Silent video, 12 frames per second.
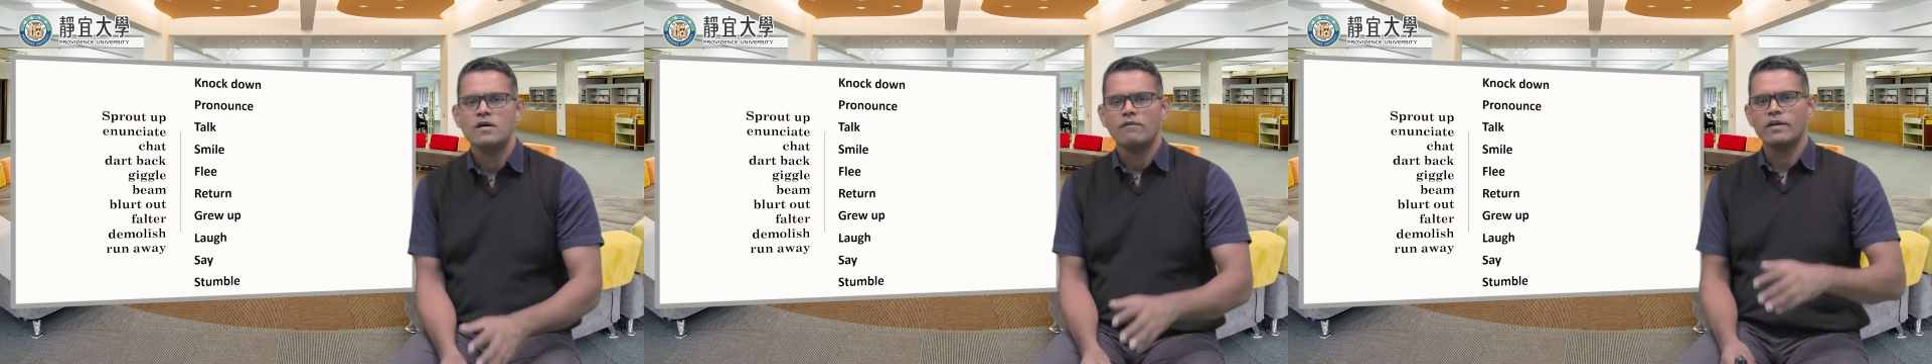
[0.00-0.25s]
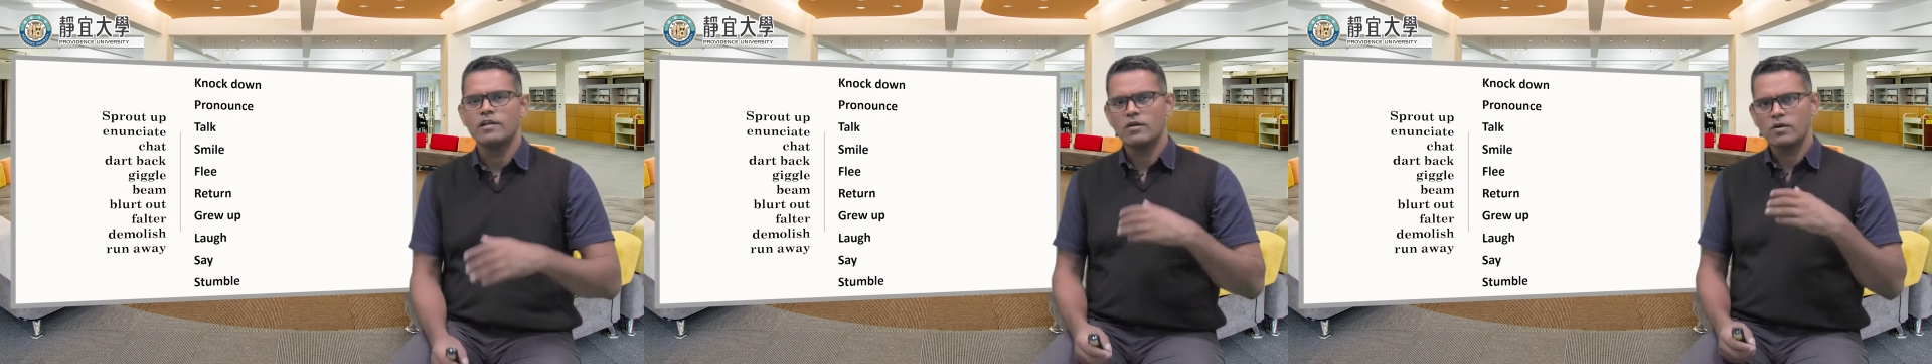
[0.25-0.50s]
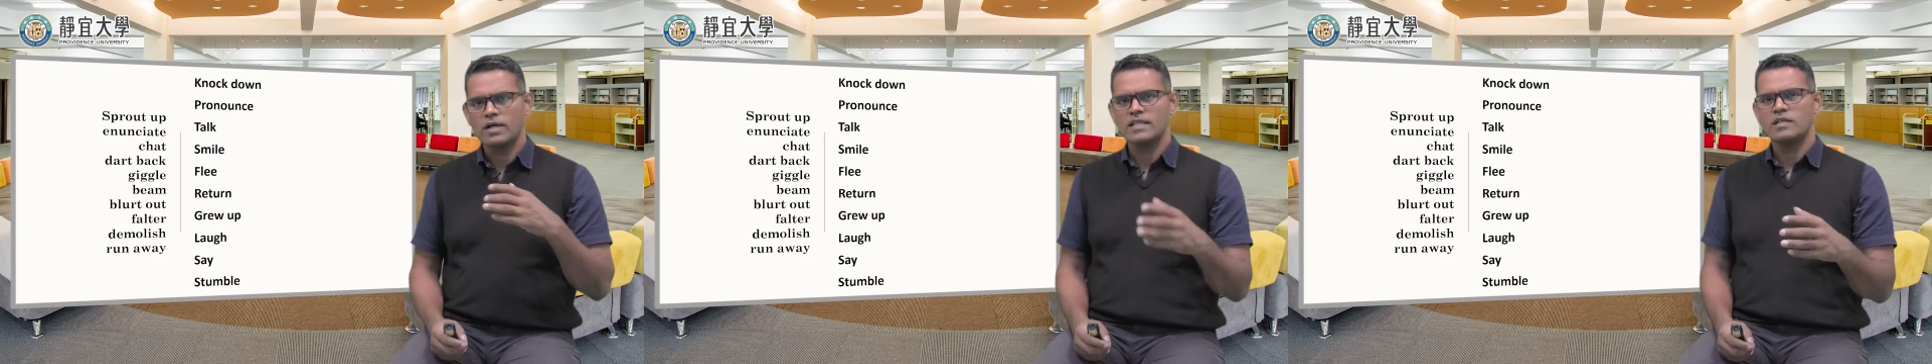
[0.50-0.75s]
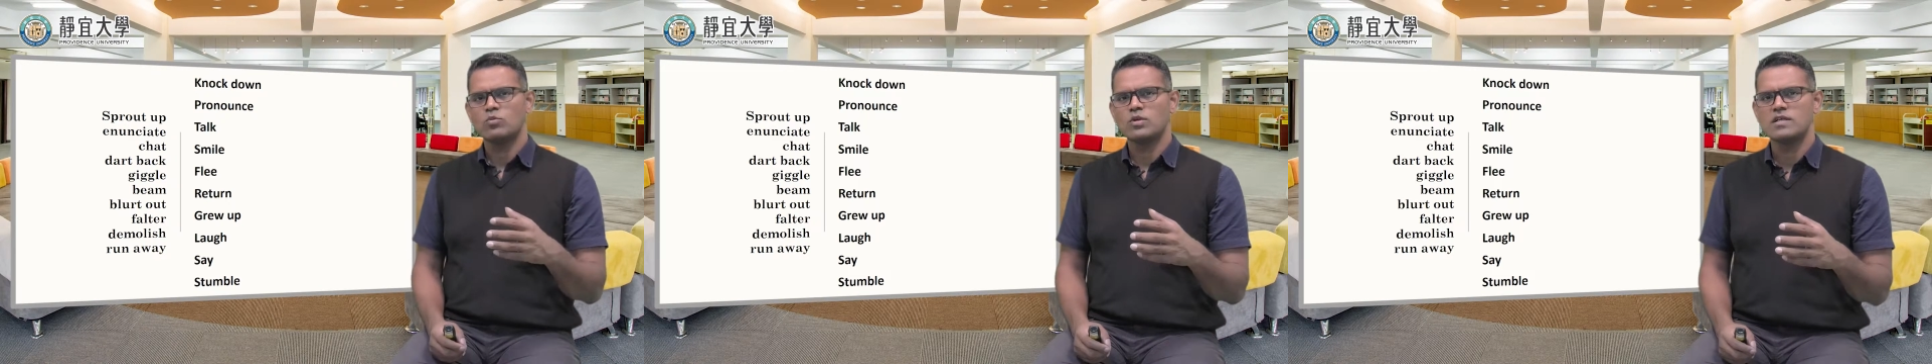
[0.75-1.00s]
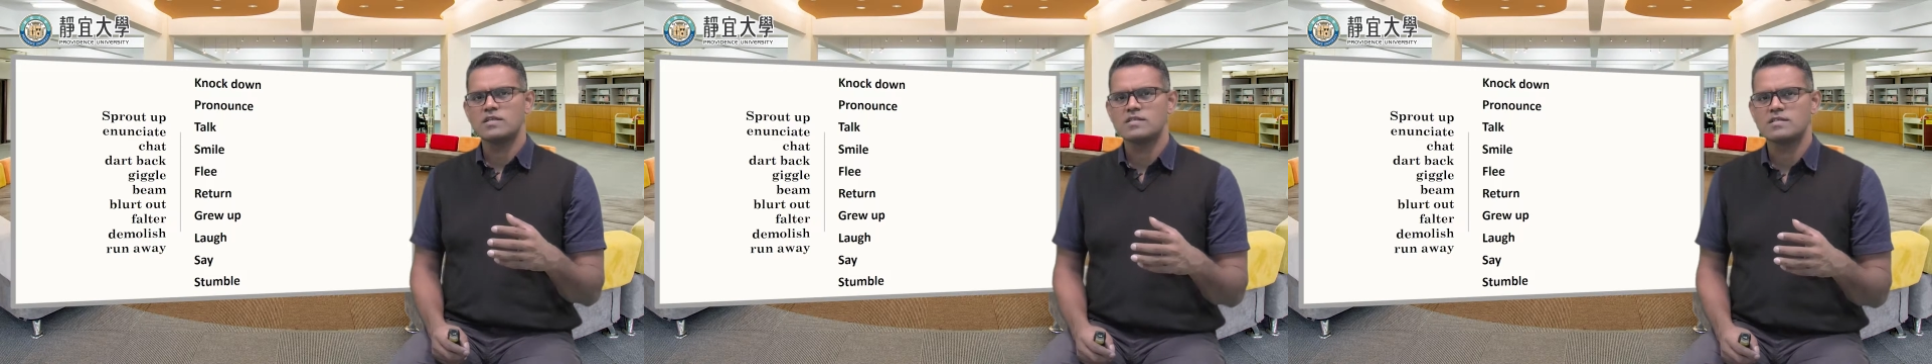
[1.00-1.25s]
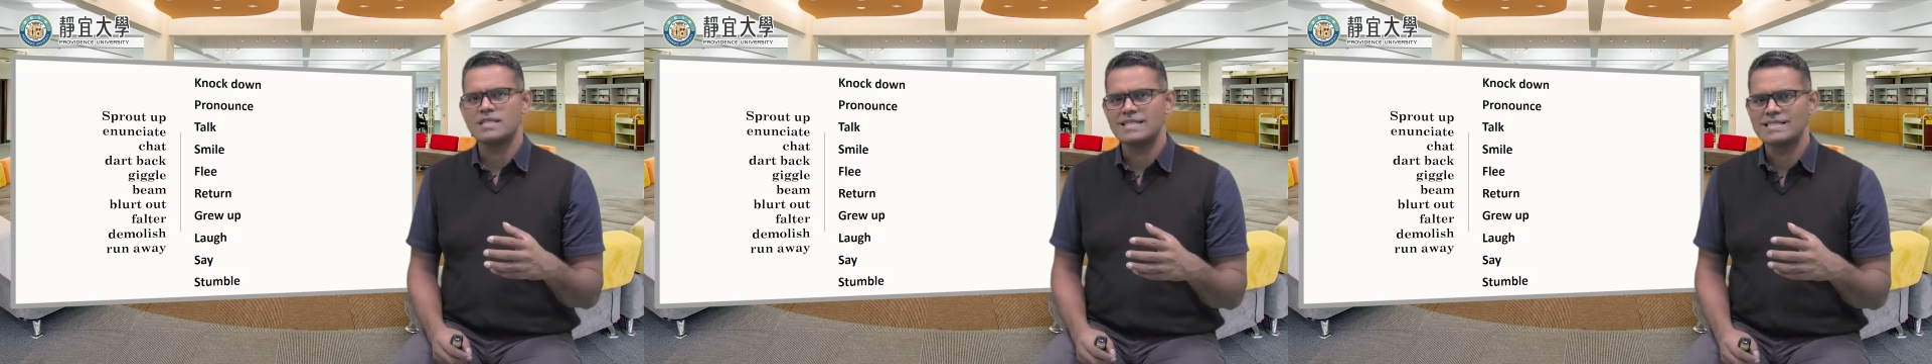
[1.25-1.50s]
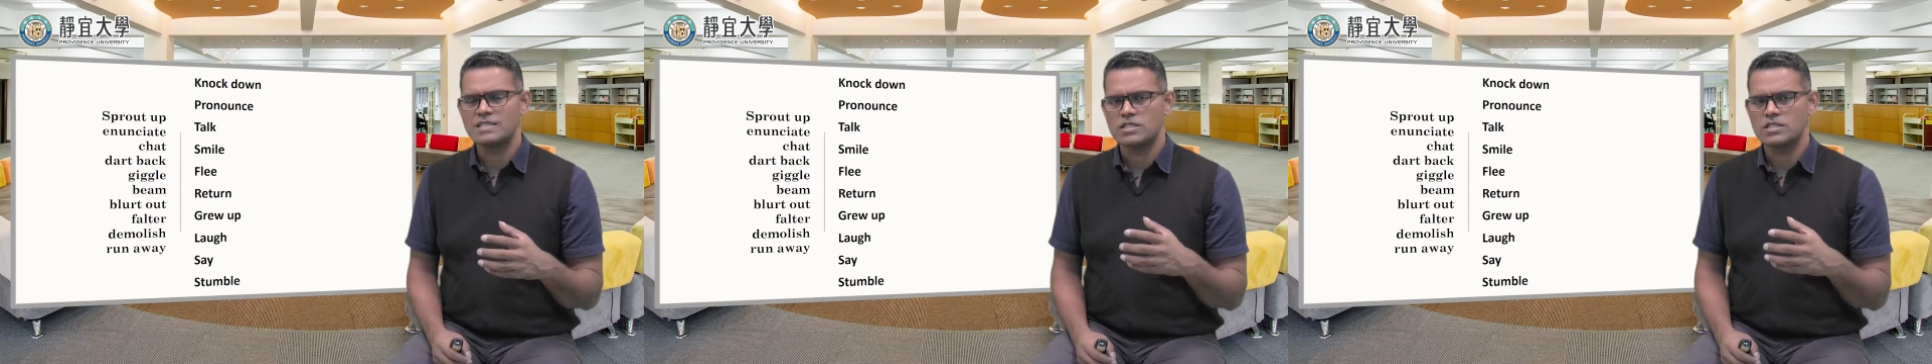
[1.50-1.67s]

When you look at the words, it's